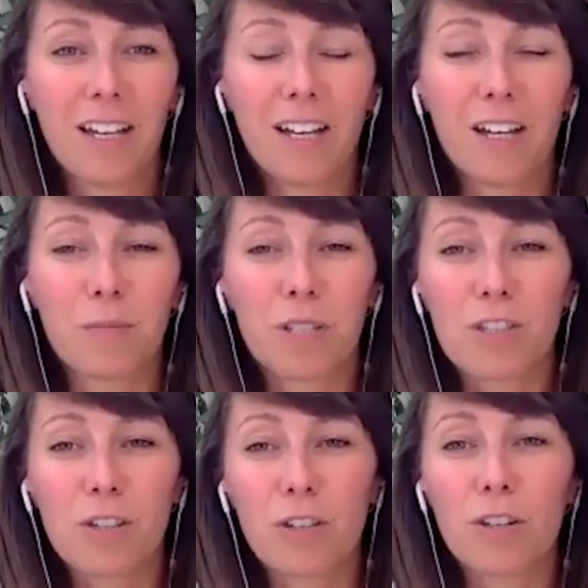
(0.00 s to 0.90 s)
And
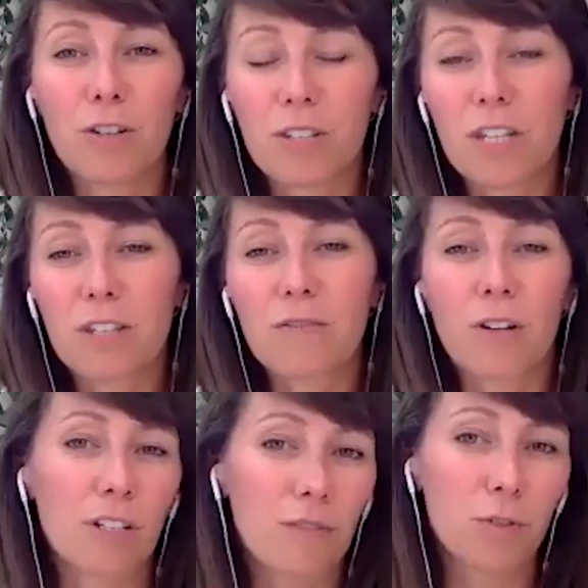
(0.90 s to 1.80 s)
so, you know, you tend to
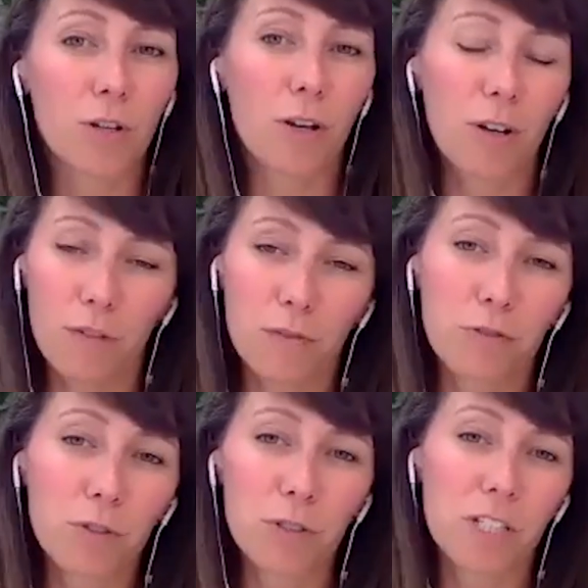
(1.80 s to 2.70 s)
find if you're going after
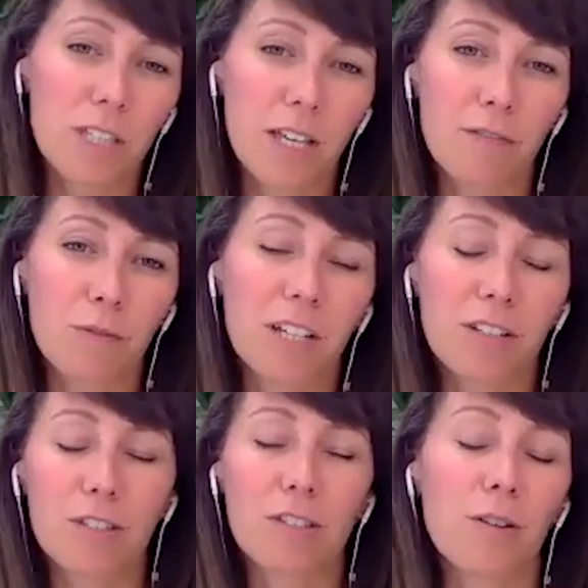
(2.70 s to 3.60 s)
an audience that everybody
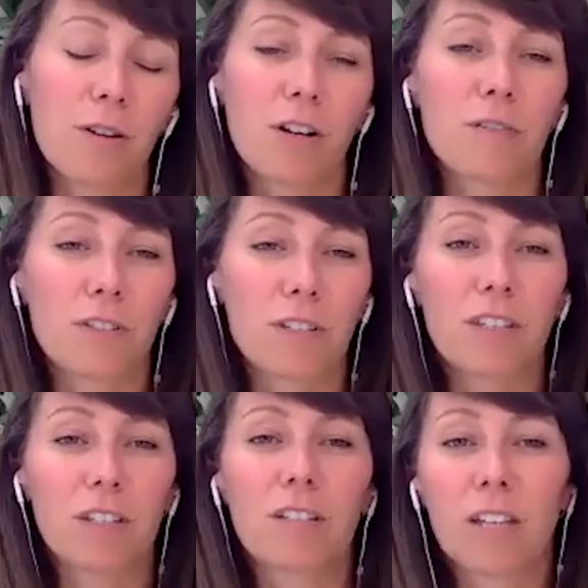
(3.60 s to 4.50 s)
else is going after,
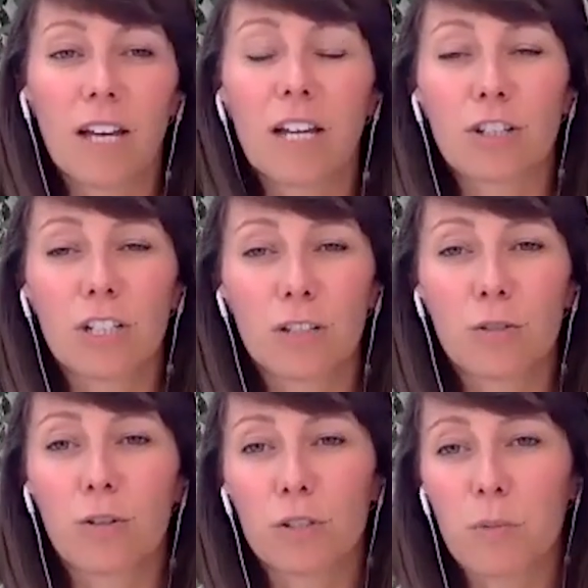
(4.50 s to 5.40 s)
that actually
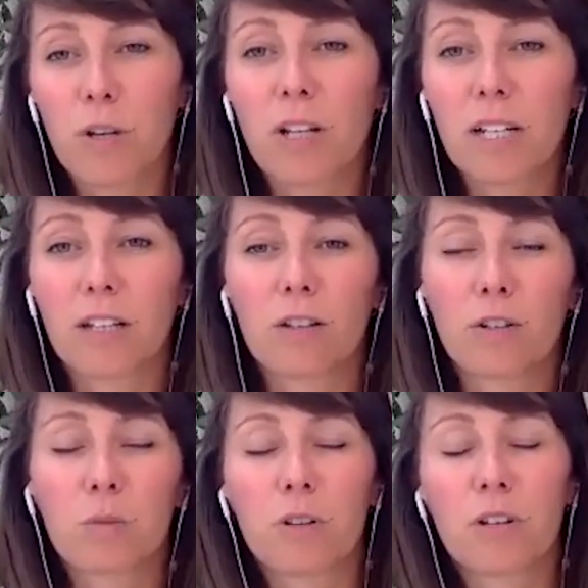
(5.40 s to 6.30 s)
your cost per click and
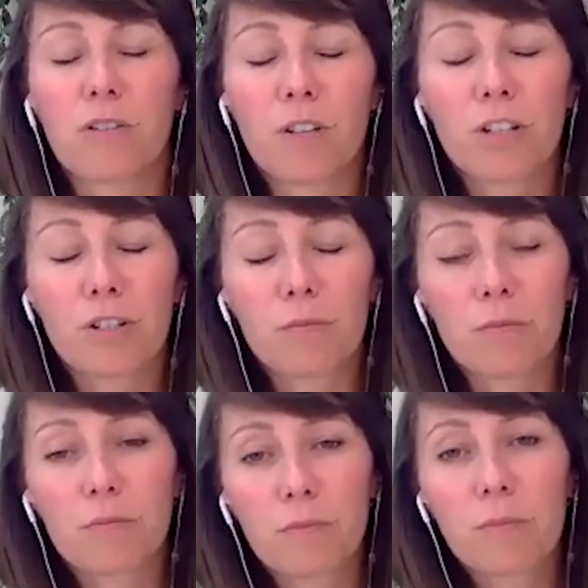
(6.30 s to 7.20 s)
cost per
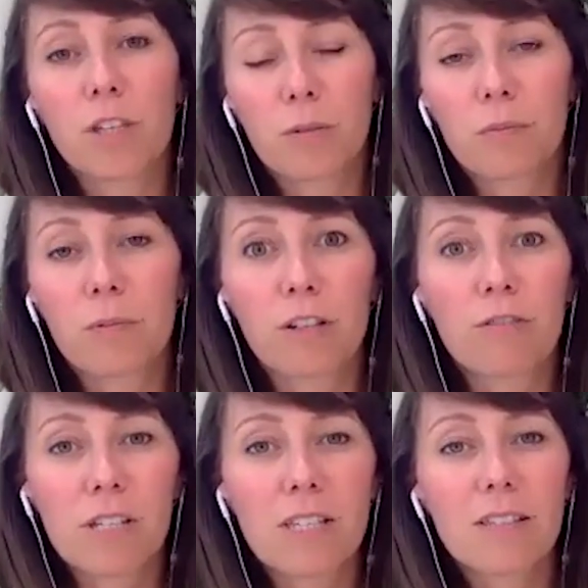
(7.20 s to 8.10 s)
conversion, you know,
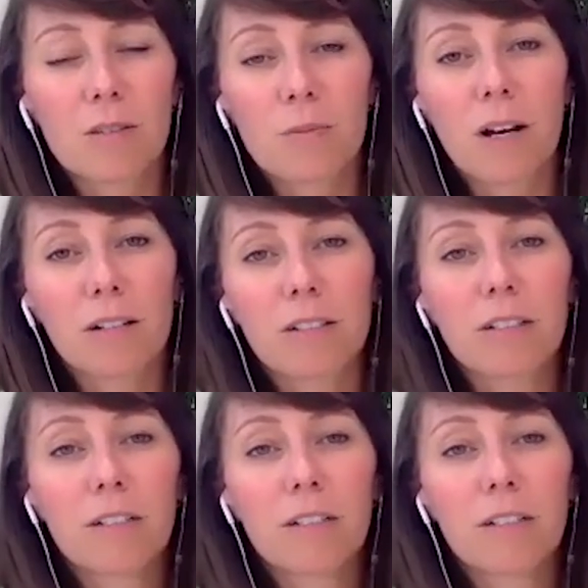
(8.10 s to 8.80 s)
increases as well.